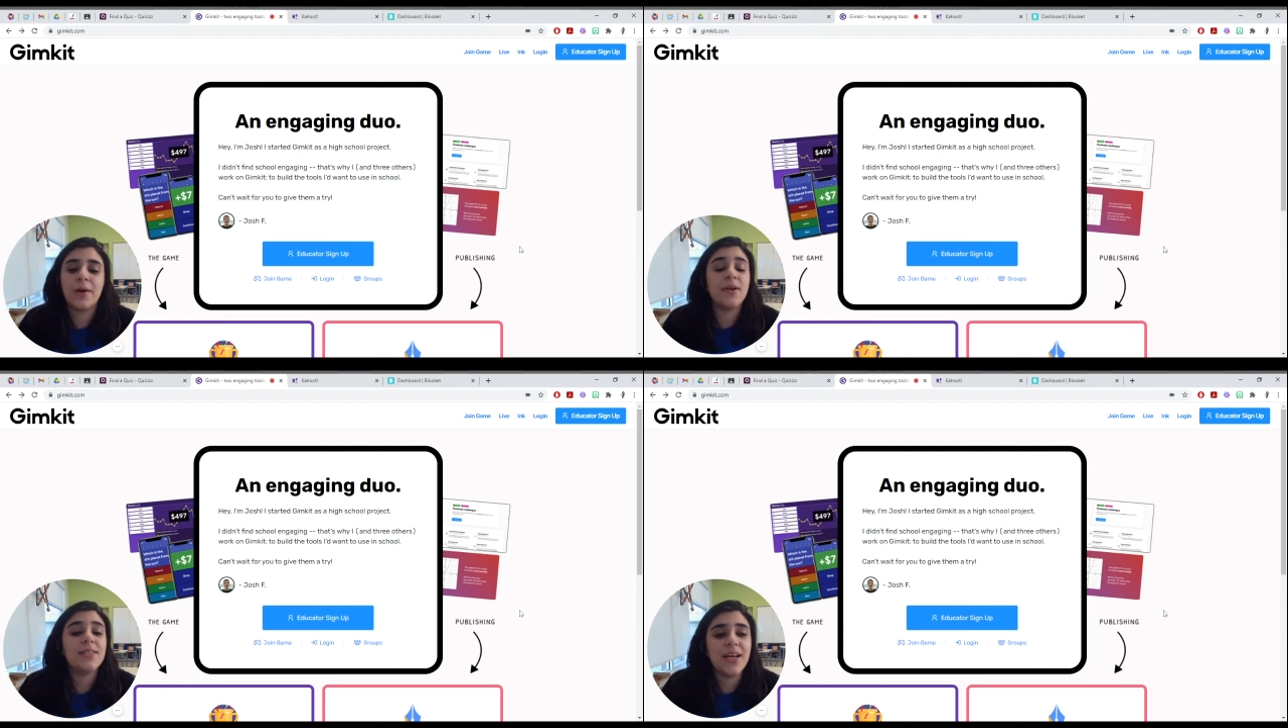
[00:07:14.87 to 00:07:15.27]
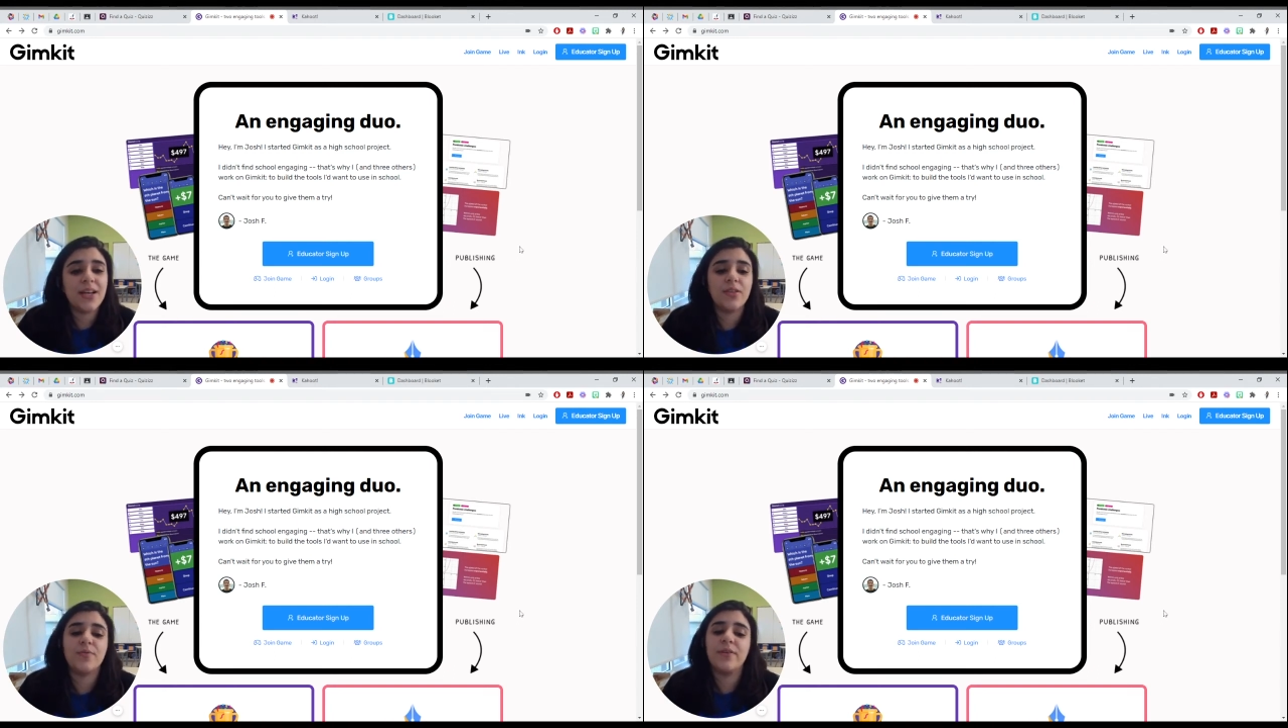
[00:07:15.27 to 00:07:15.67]
I will
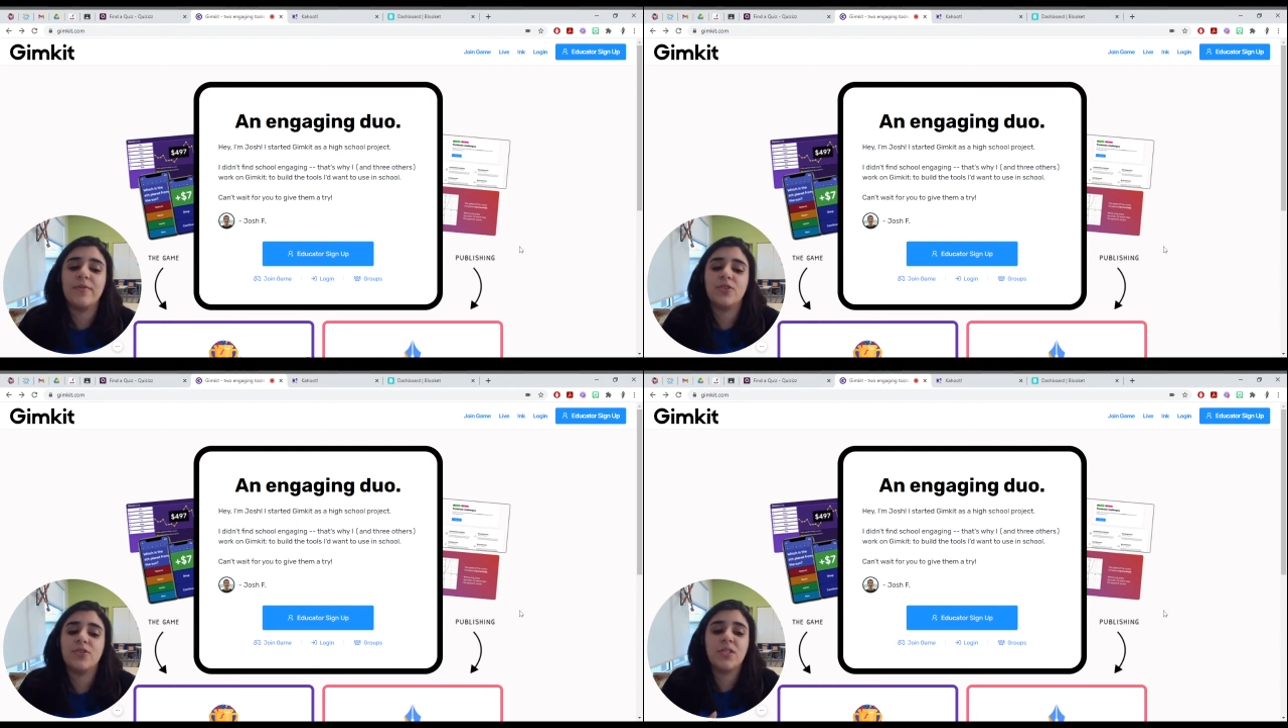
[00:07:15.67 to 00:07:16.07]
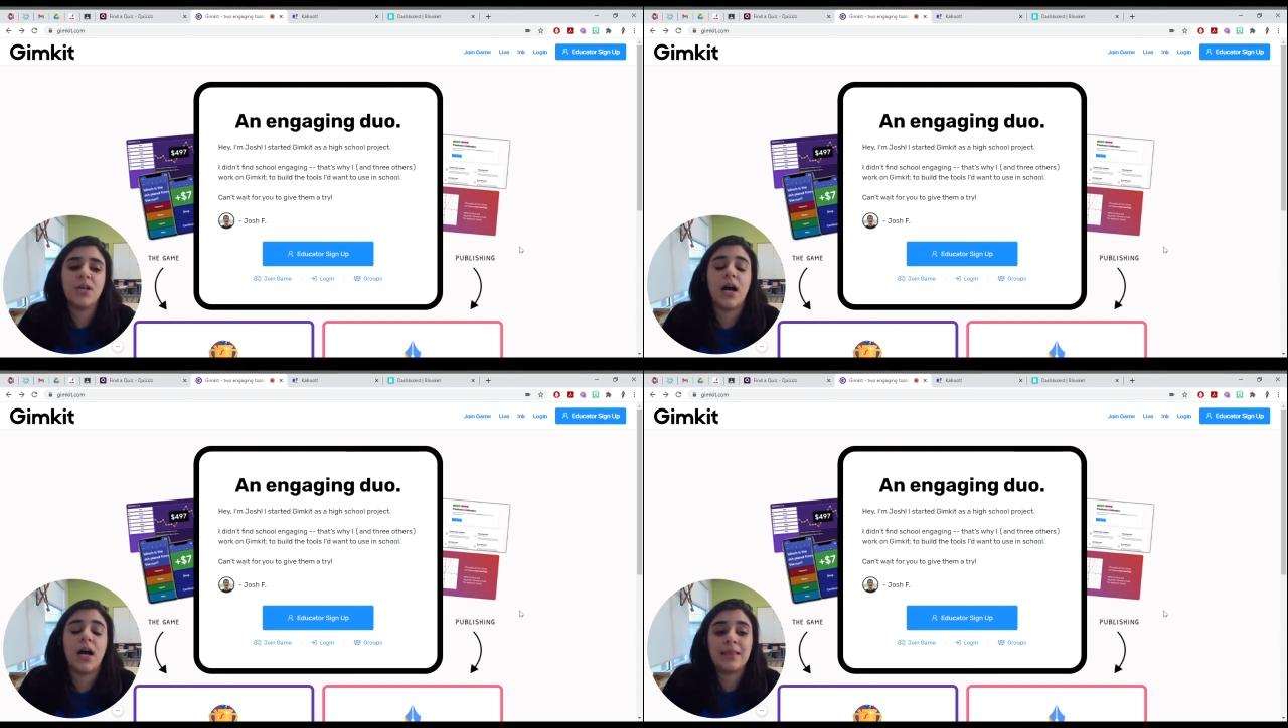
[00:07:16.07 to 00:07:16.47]
tell you the free version's
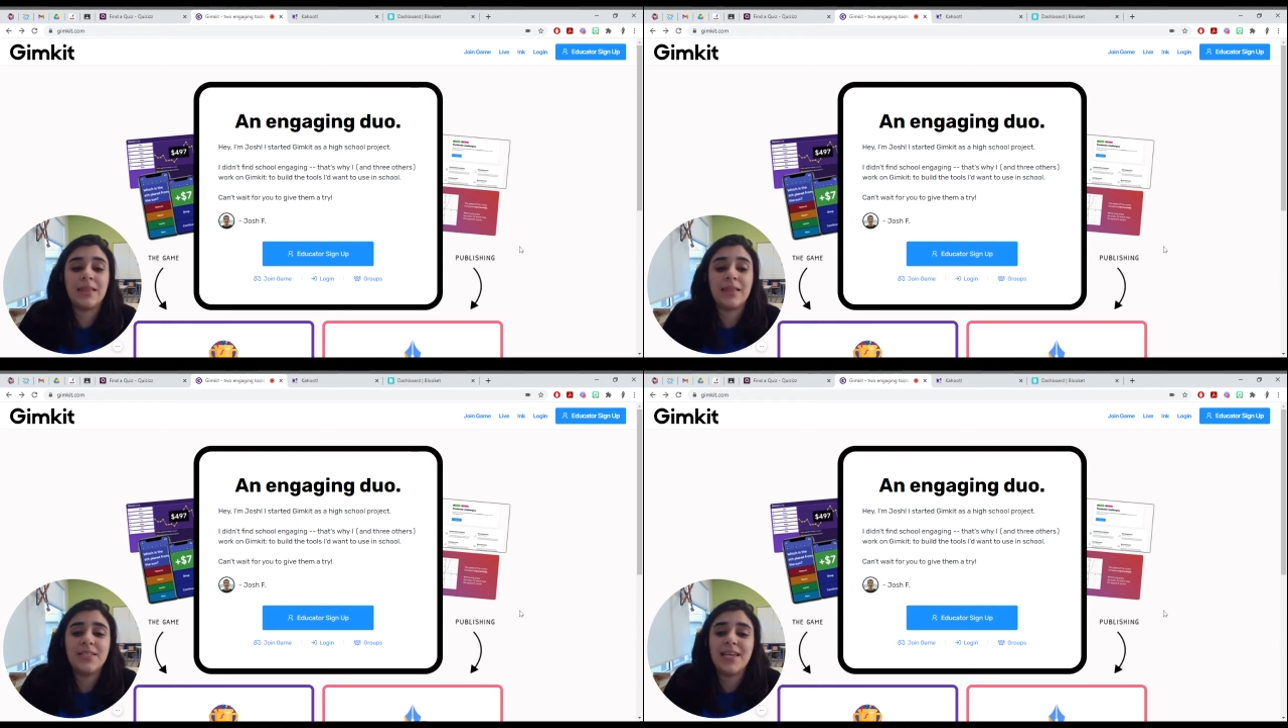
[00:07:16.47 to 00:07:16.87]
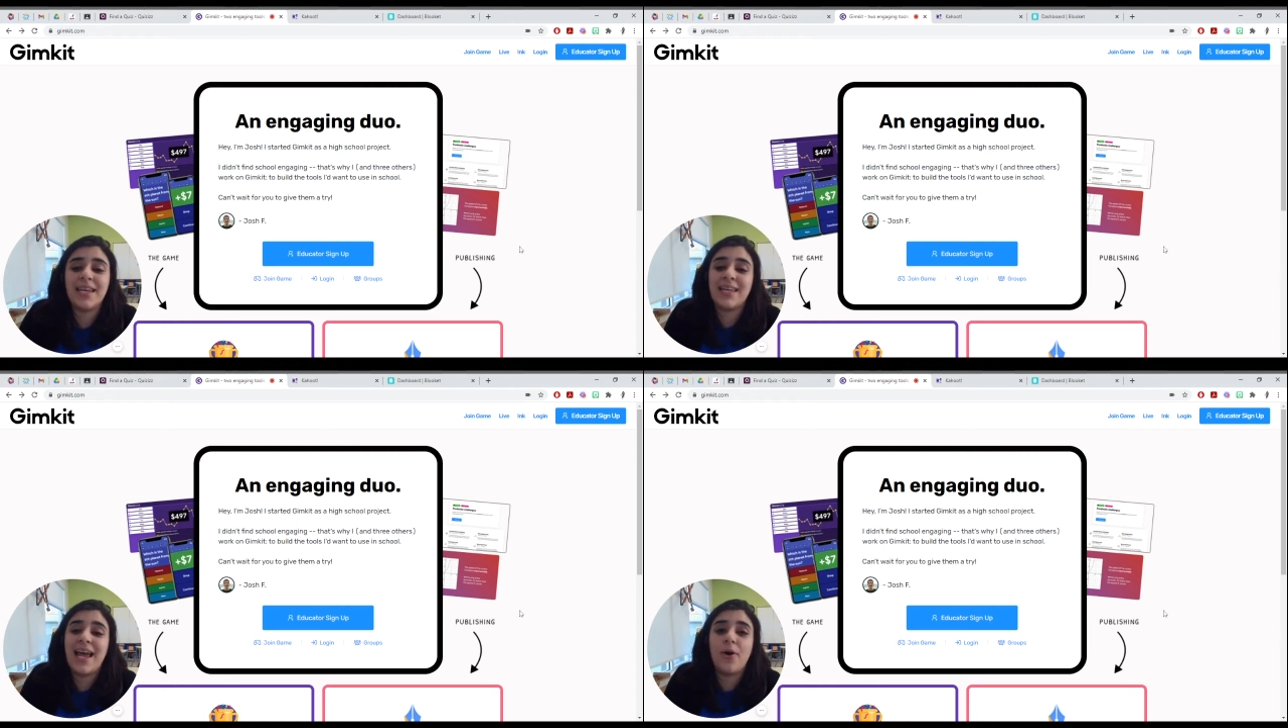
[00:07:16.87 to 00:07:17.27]
limiting
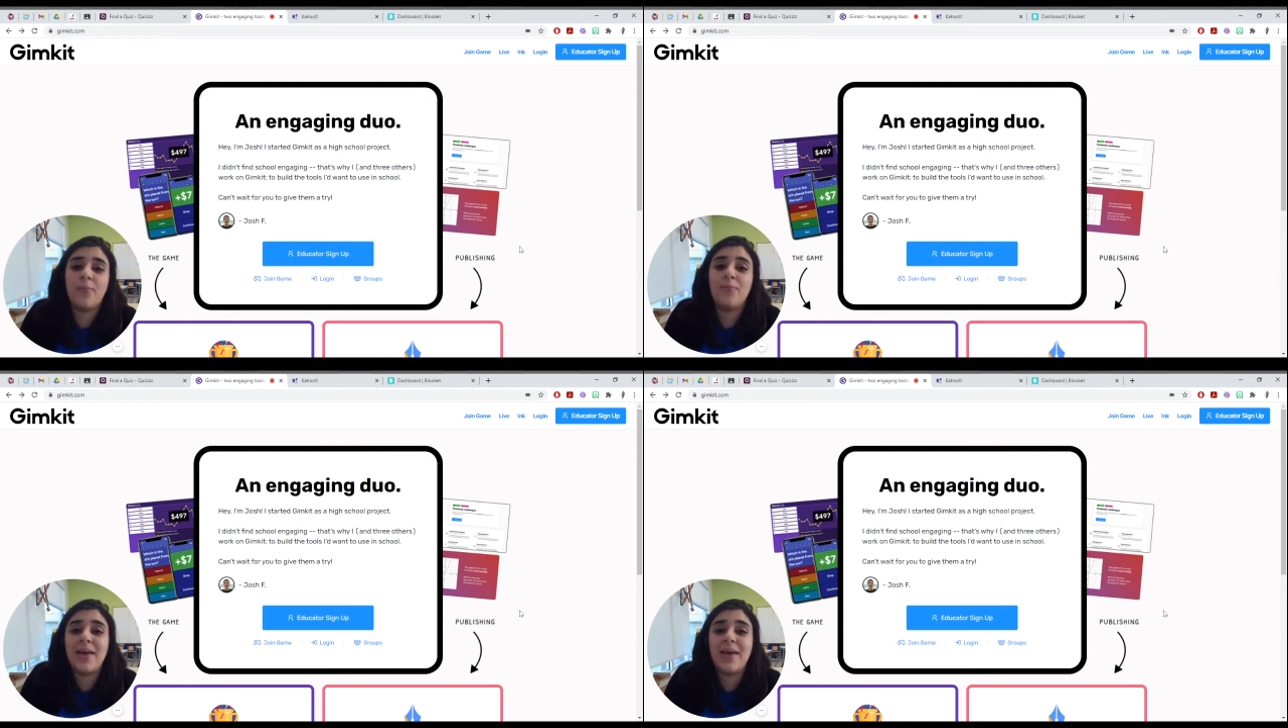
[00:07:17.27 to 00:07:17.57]
in how